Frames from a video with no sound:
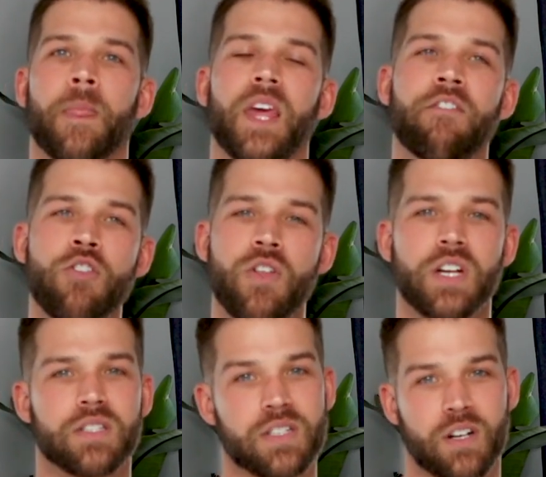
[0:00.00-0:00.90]
even though they
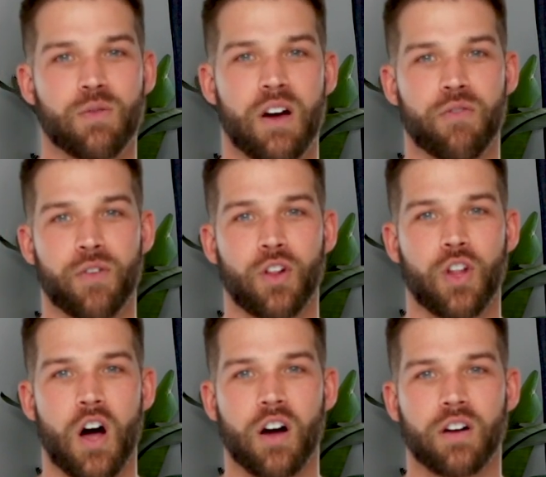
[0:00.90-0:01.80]
didn't stick around for the
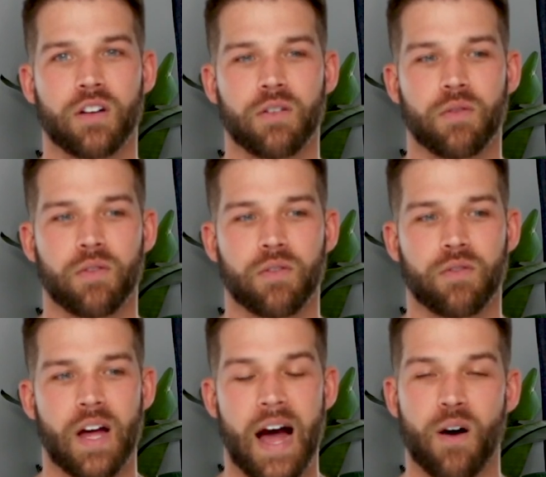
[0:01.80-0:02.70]
long
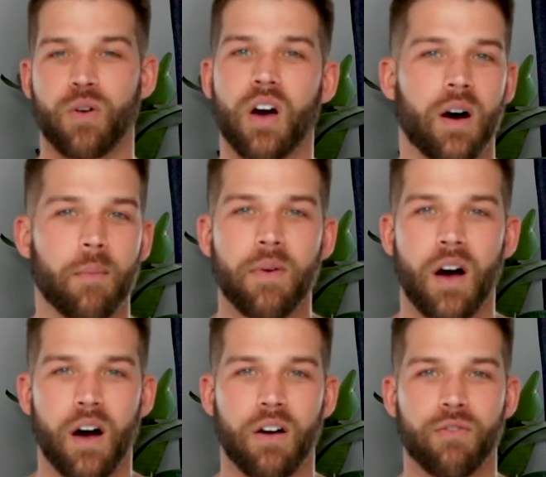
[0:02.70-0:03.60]
outcome
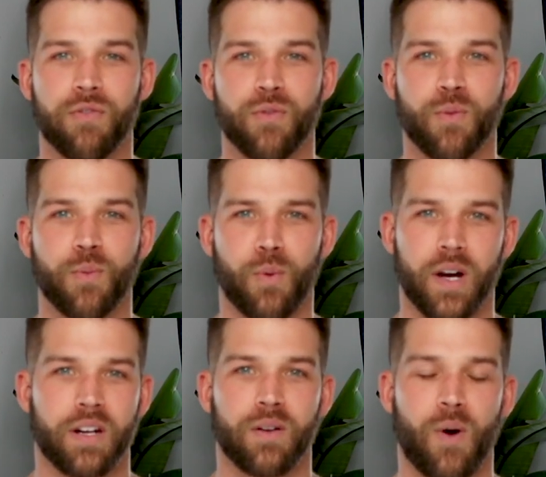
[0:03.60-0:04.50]
of
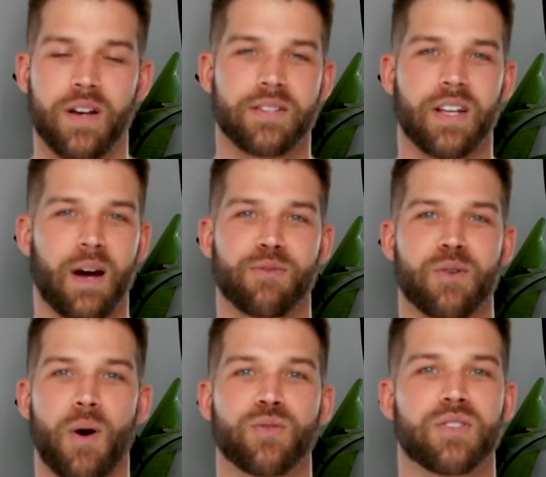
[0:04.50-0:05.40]
what it was that I was
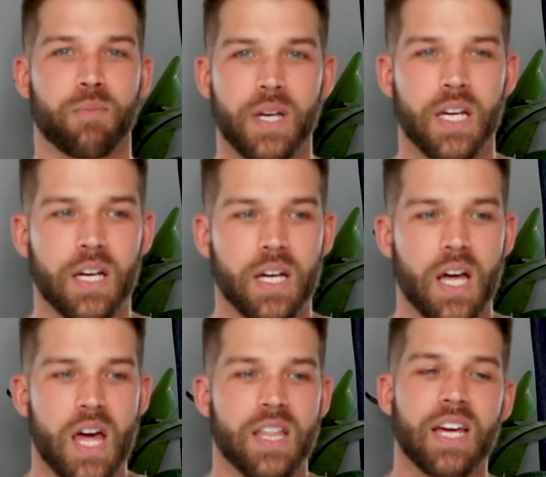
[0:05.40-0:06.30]
supposed to be,
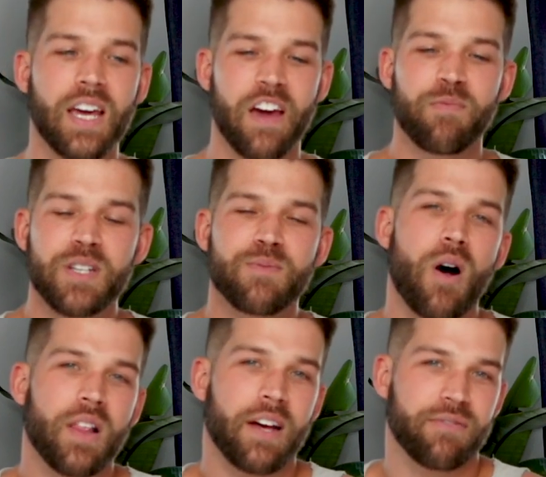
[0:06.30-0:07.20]
they gave me
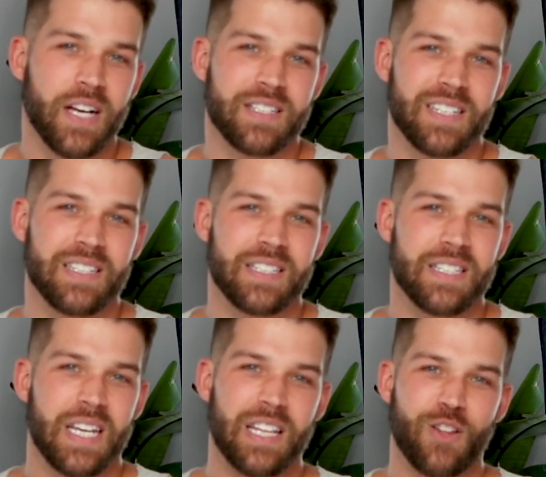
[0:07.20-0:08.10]
small life lessons
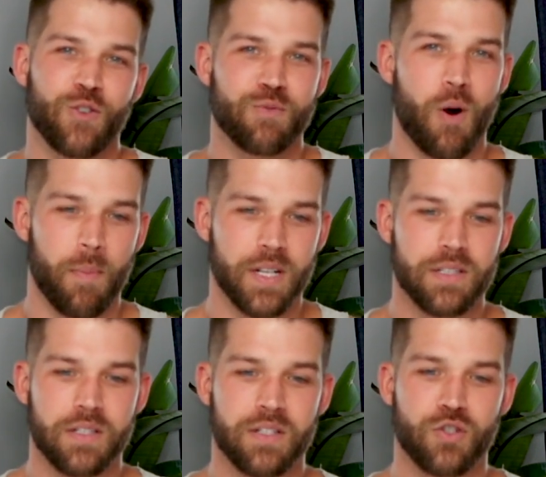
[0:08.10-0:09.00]
in those
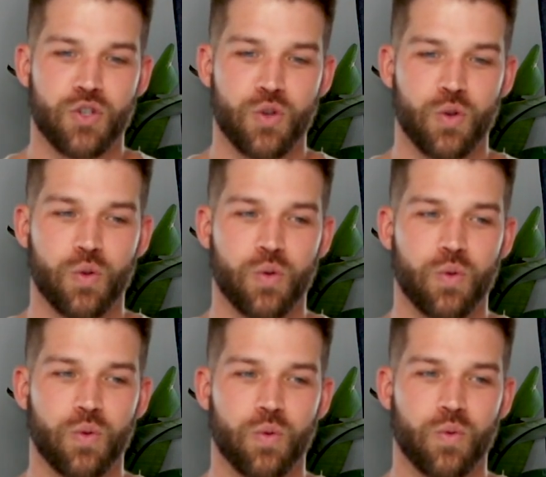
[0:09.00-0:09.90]
moments to
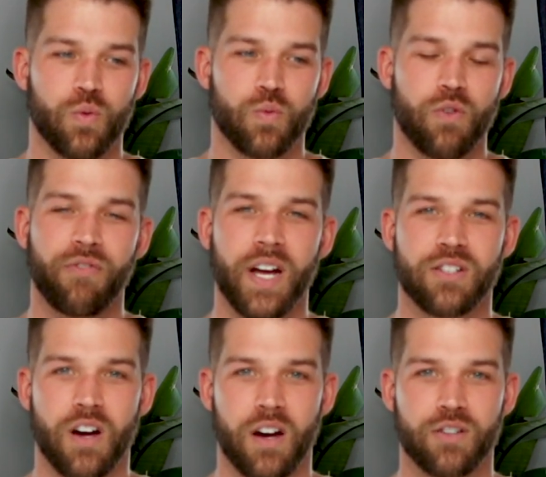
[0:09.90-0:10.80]

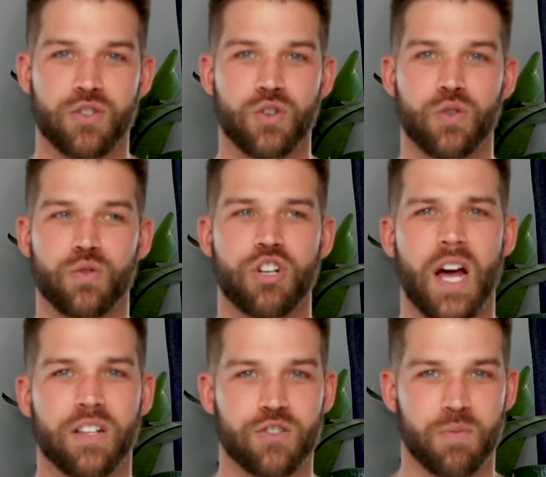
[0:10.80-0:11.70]
reflect on, to
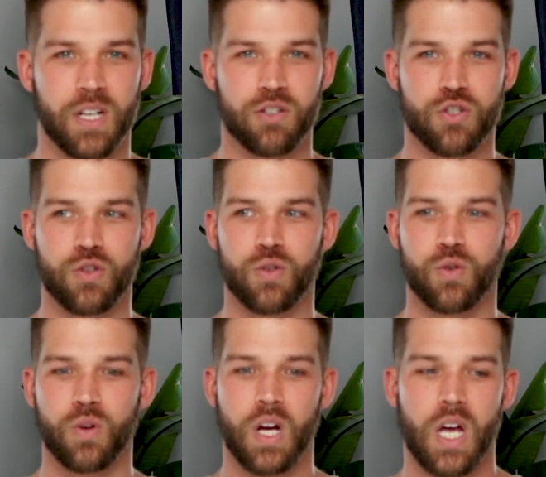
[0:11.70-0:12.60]
challenge me,
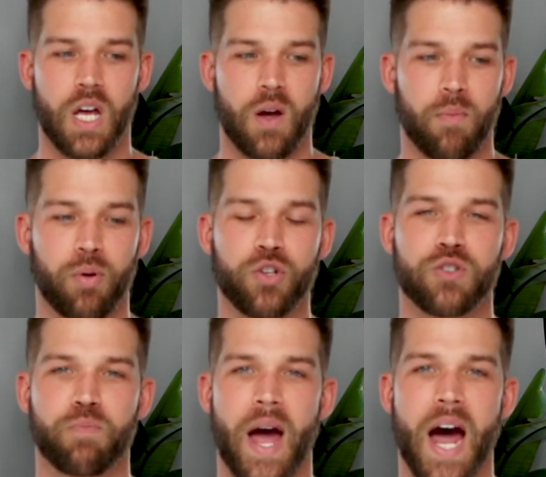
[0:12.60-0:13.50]
to
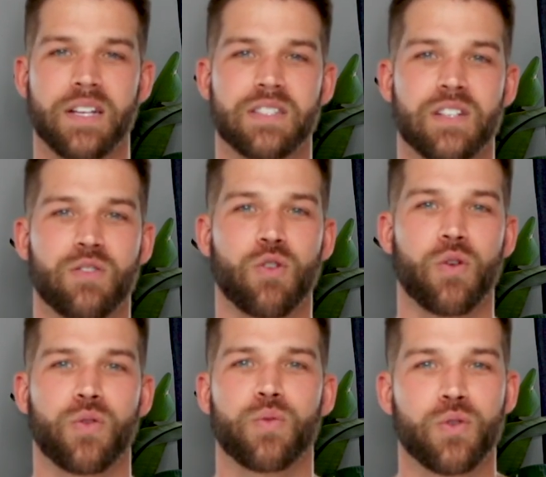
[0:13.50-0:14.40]
push past and grow
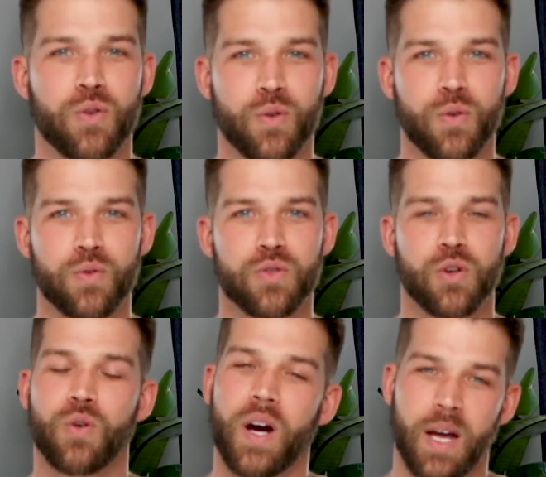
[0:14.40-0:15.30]
through to who I